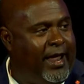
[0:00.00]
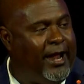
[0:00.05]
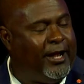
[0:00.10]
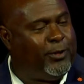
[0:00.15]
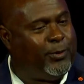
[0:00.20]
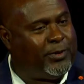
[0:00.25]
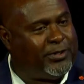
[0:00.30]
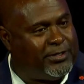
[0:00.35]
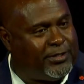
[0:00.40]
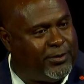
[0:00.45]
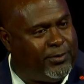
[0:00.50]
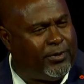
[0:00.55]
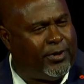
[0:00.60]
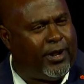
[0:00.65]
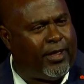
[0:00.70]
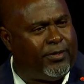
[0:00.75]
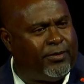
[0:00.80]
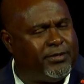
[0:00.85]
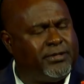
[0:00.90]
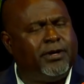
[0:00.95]
and to exclude
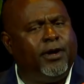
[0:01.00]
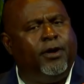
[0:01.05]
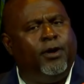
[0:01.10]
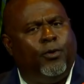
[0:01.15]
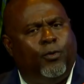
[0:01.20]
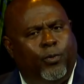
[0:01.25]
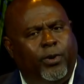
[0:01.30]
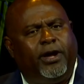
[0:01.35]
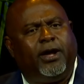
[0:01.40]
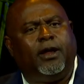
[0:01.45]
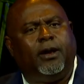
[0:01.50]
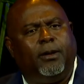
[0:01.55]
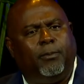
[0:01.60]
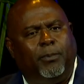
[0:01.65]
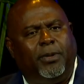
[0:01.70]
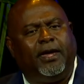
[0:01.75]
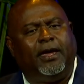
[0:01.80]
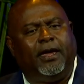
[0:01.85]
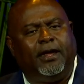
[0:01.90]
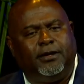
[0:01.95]
others. We can
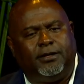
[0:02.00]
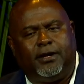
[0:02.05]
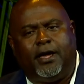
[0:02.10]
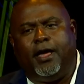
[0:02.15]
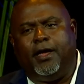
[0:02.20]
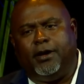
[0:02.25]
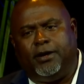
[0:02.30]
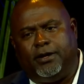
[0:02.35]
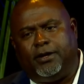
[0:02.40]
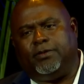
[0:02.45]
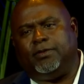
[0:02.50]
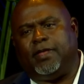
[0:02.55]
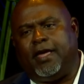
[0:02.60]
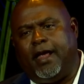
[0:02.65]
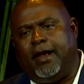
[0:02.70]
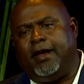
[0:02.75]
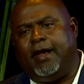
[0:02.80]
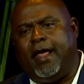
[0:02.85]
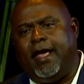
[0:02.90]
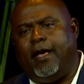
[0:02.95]
begin to undo
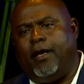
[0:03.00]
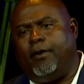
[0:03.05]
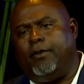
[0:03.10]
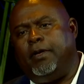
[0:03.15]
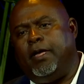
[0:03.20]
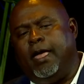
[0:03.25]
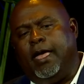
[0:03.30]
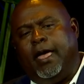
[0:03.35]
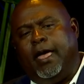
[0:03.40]
that now.